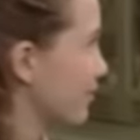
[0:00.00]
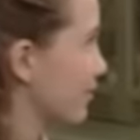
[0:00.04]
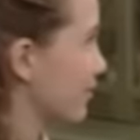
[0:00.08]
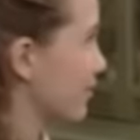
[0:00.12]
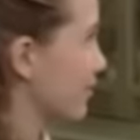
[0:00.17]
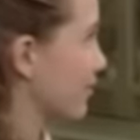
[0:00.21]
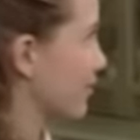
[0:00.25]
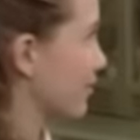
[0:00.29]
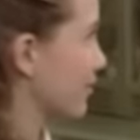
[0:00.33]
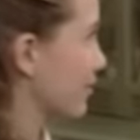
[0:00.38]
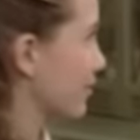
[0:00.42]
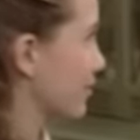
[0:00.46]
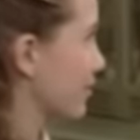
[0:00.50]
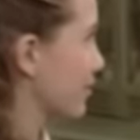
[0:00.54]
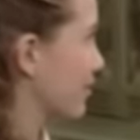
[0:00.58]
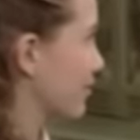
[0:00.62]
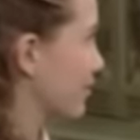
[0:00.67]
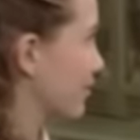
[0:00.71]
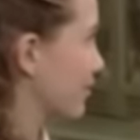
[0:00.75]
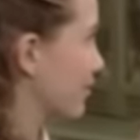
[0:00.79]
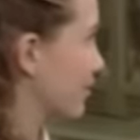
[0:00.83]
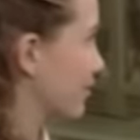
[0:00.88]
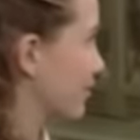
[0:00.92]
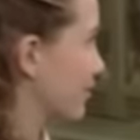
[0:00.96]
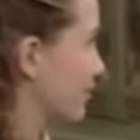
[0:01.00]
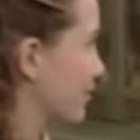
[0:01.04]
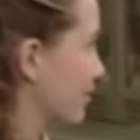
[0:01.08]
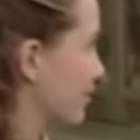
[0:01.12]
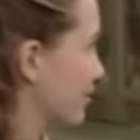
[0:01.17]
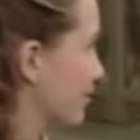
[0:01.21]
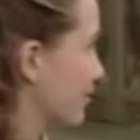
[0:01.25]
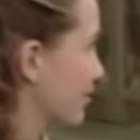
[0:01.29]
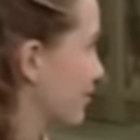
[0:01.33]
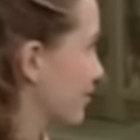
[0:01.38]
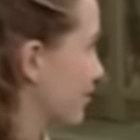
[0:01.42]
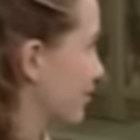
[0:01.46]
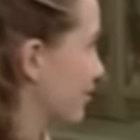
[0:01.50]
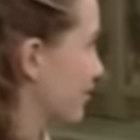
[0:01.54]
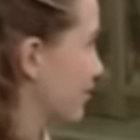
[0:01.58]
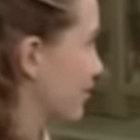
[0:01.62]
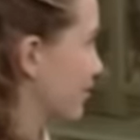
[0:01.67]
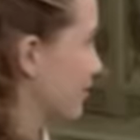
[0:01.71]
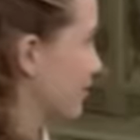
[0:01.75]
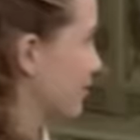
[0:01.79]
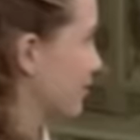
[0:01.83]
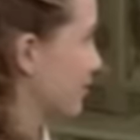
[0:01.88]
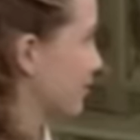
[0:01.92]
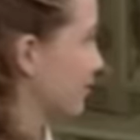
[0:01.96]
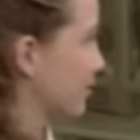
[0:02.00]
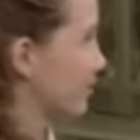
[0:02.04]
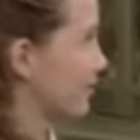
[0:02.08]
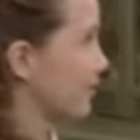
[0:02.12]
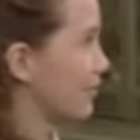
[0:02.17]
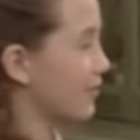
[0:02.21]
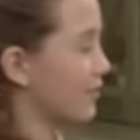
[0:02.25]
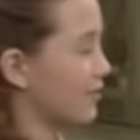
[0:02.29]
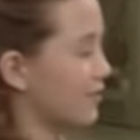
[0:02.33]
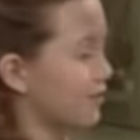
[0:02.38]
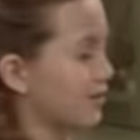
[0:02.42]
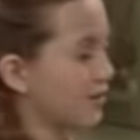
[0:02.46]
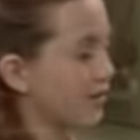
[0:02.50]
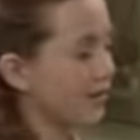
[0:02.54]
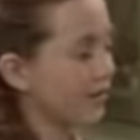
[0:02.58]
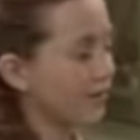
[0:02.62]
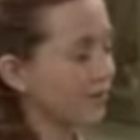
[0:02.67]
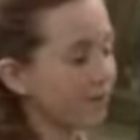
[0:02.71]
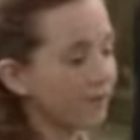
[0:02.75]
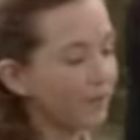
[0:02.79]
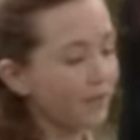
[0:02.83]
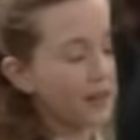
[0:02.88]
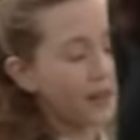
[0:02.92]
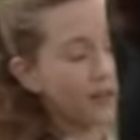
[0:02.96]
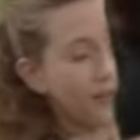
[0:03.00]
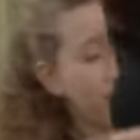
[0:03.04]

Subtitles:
This person isn't speaking.